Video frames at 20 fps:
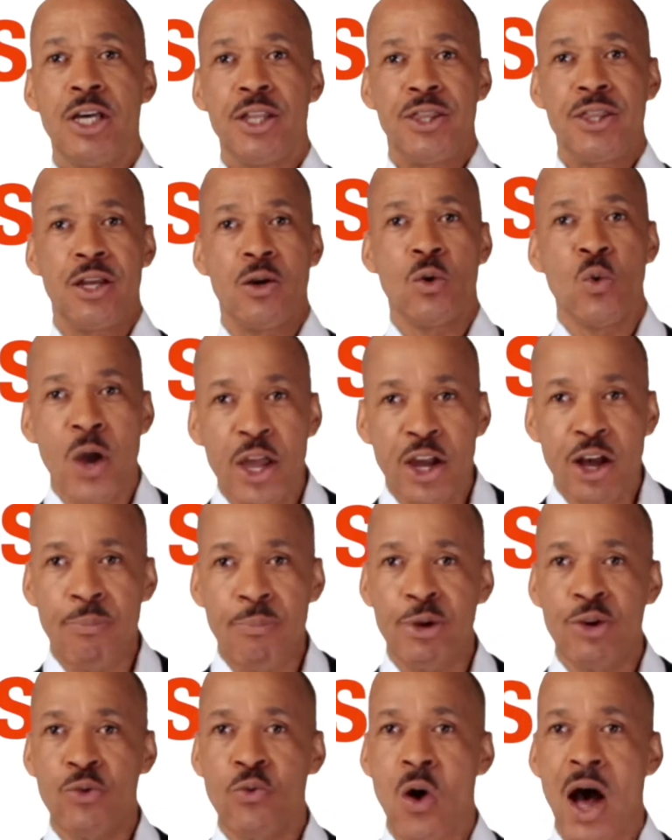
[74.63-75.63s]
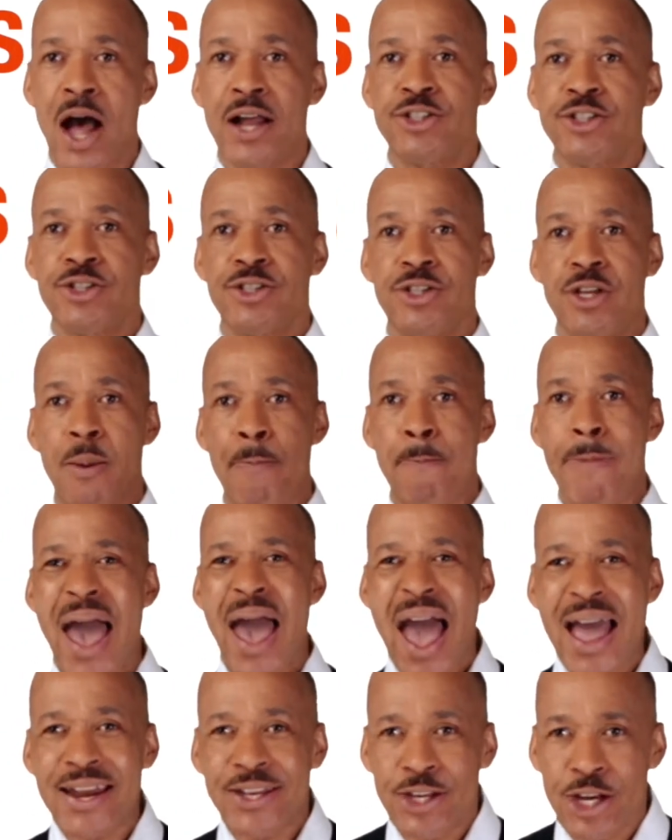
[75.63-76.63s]
They'll wake up and watch the
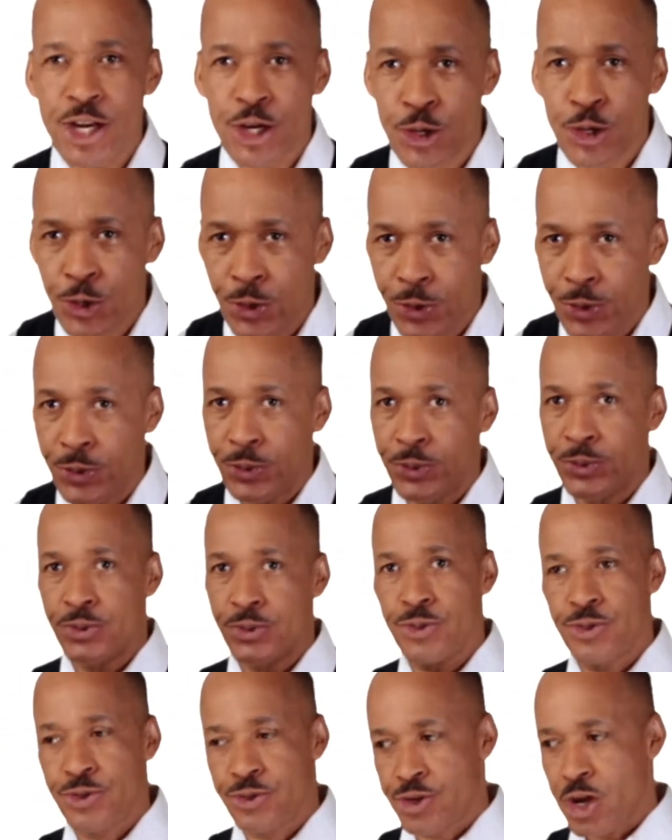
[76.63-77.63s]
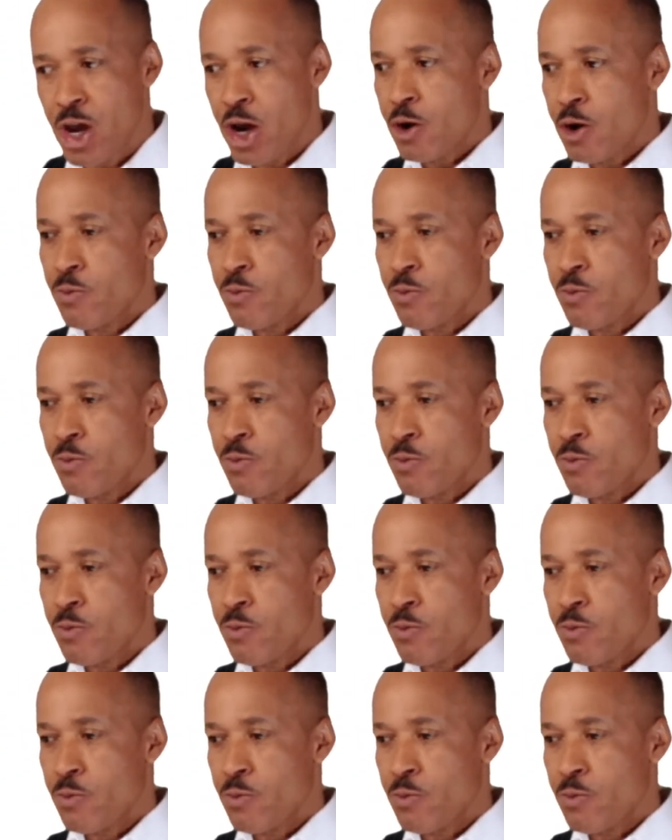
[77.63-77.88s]
bad news,